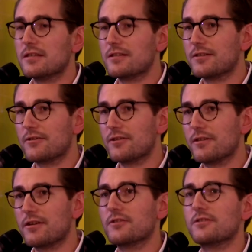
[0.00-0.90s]
going back
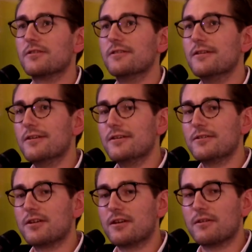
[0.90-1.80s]
to the question
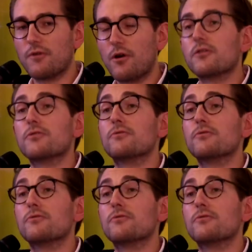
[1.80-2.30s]
of business,